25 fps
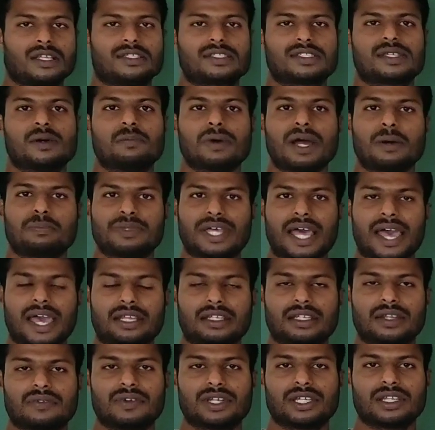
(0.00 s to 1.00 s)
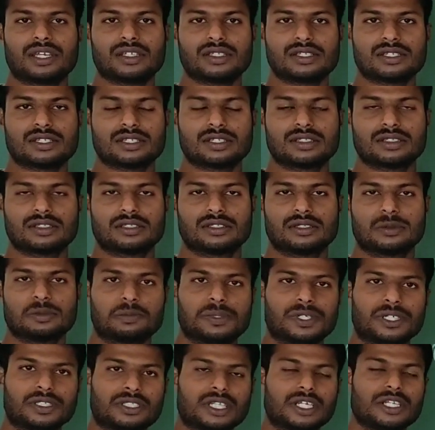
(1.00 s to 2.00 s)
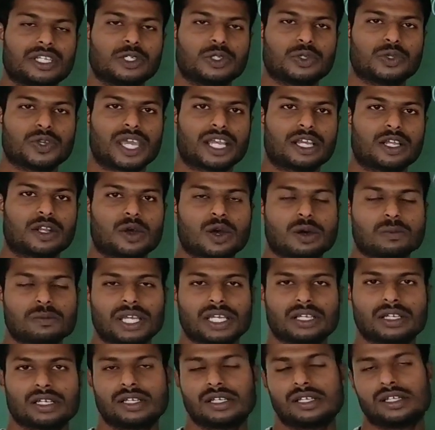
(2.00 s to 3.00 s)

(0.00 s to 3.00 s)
some of the activities pertaining to economic,